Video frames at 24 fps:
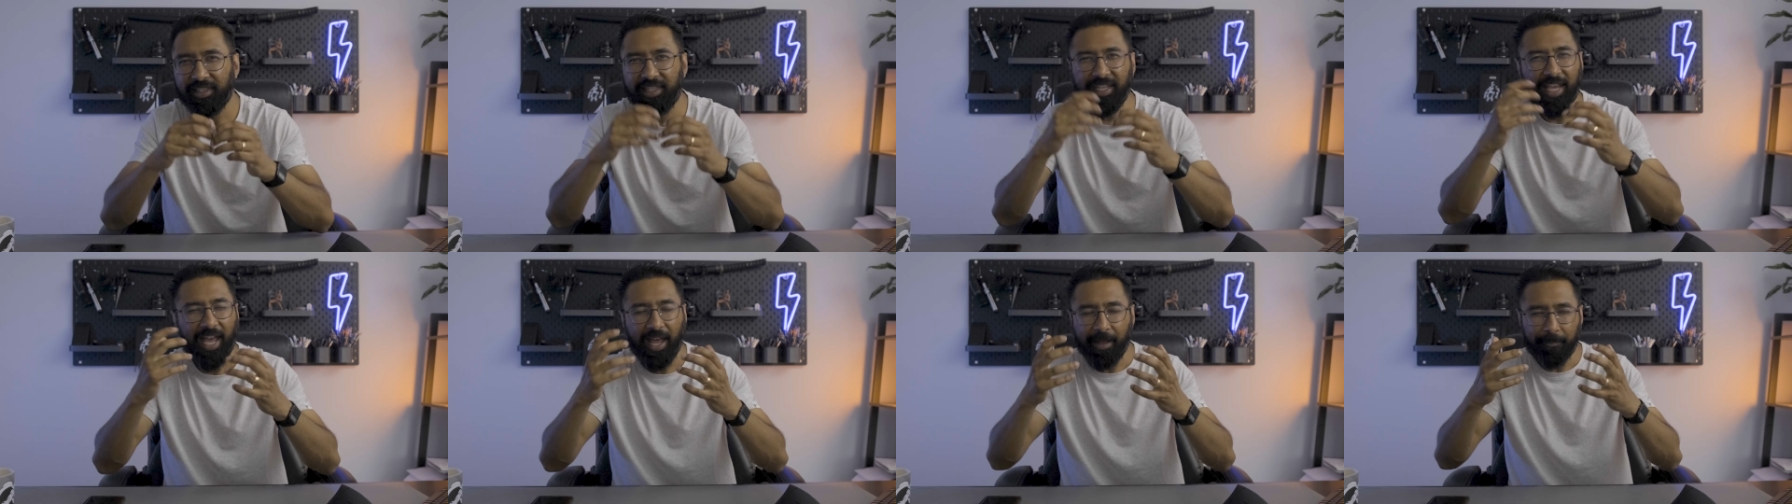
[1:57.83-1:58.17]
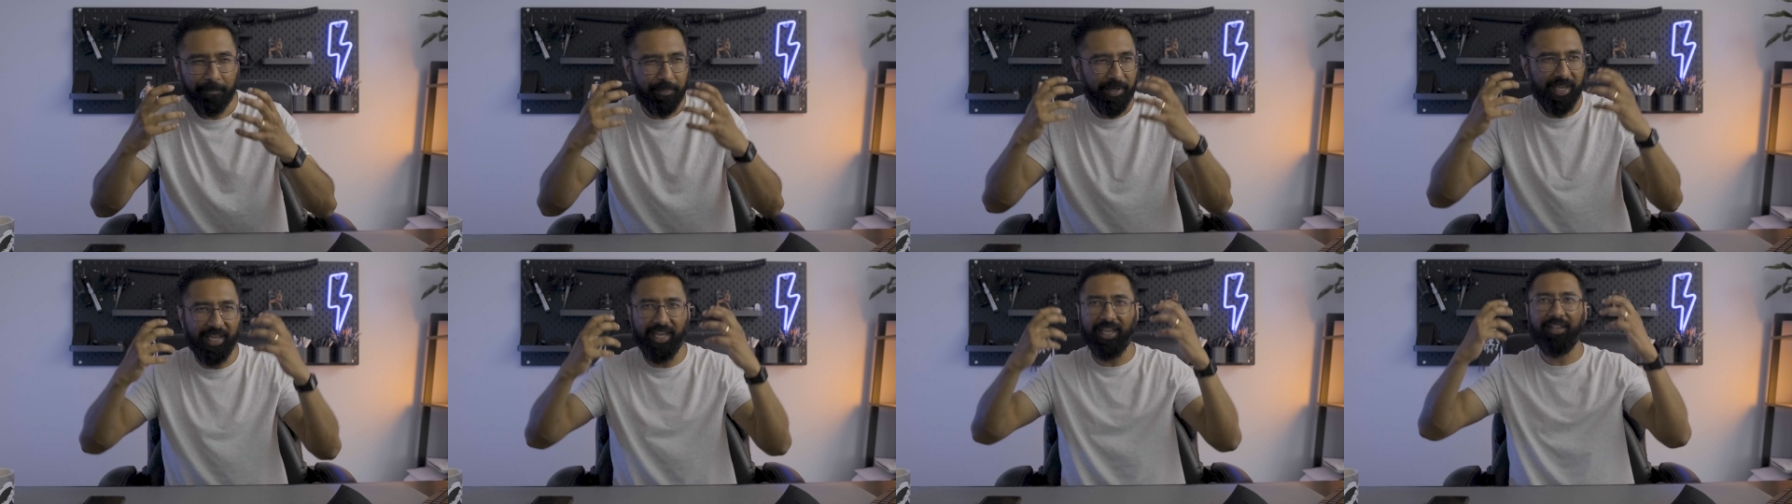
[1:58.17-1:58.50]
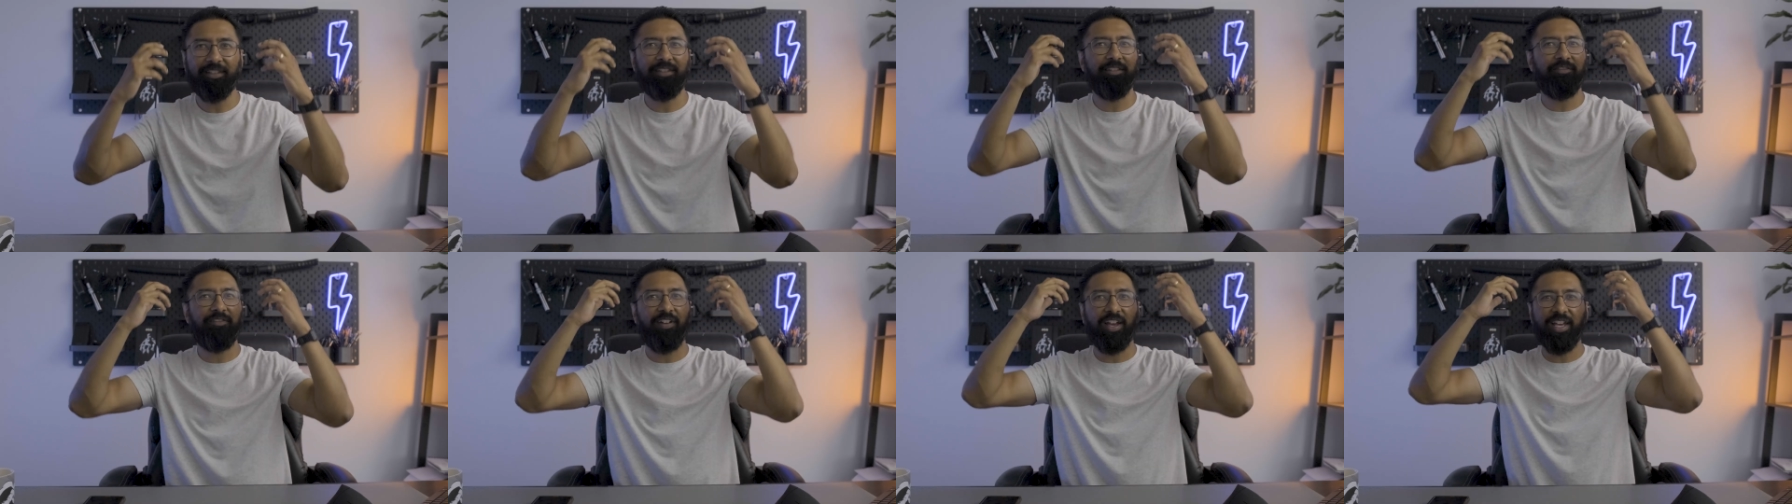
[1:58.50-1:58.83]
the app
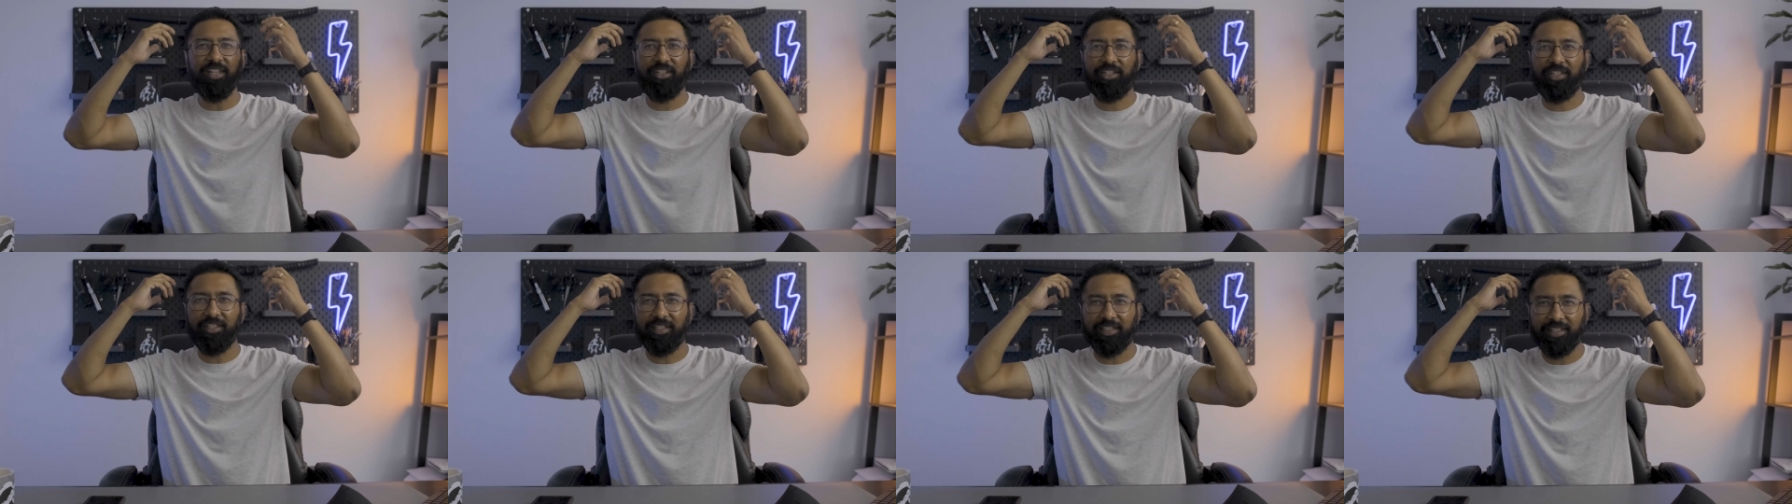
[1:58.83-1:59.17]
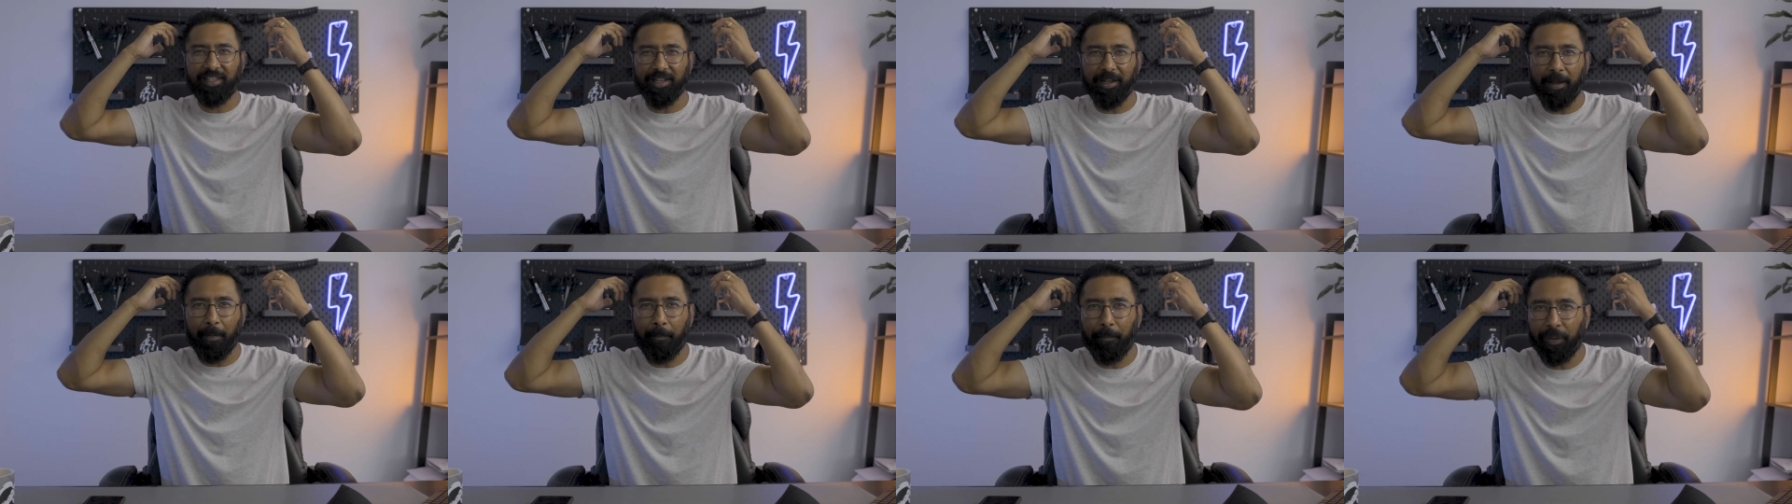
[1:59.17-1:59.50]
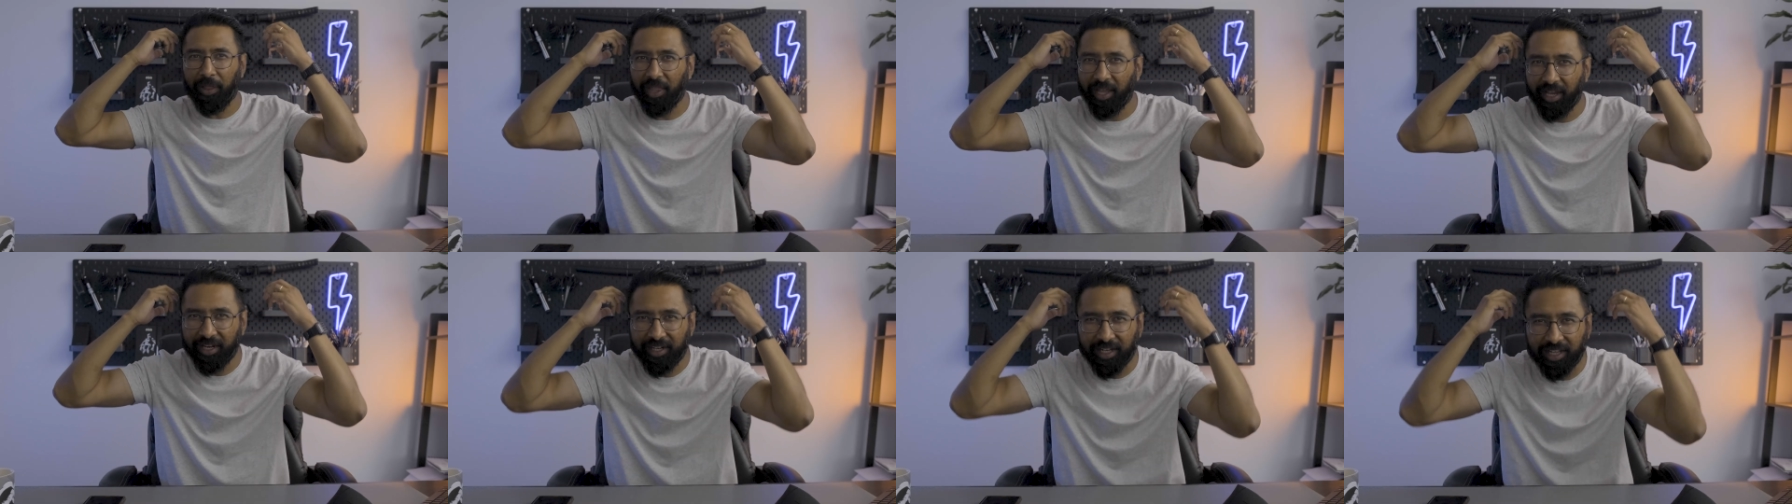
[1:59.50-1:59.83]
behaves if I just
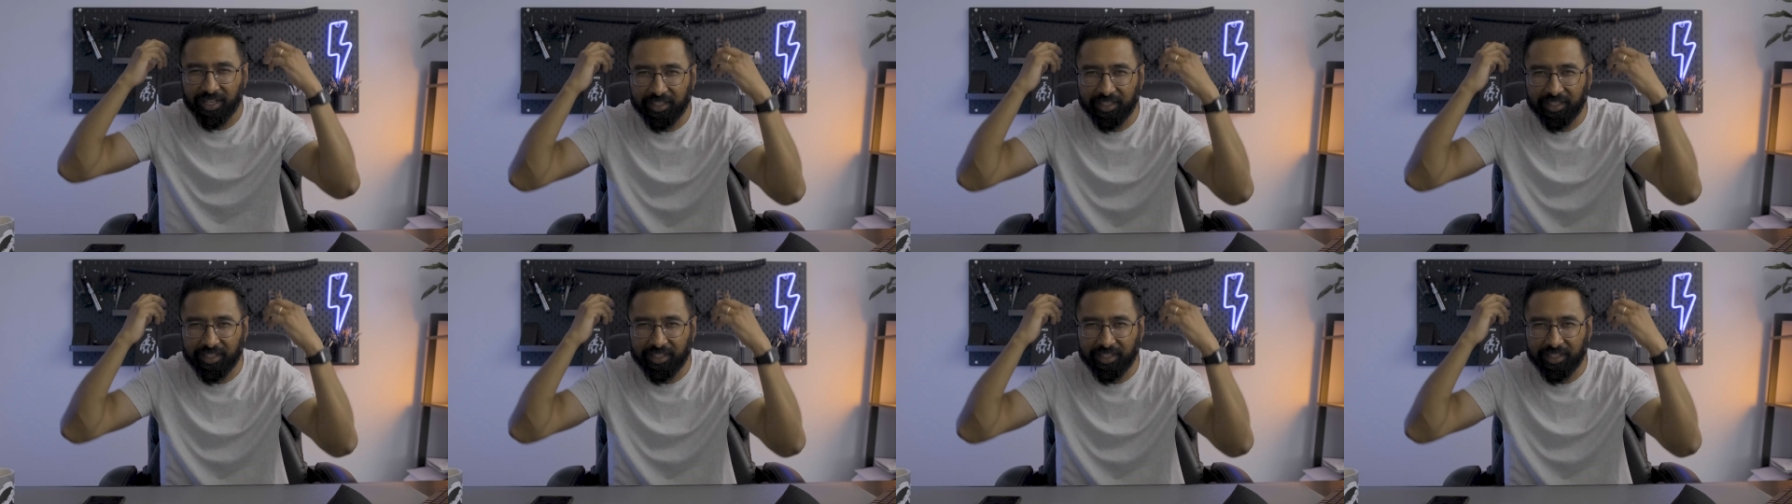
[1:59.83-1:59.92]
applied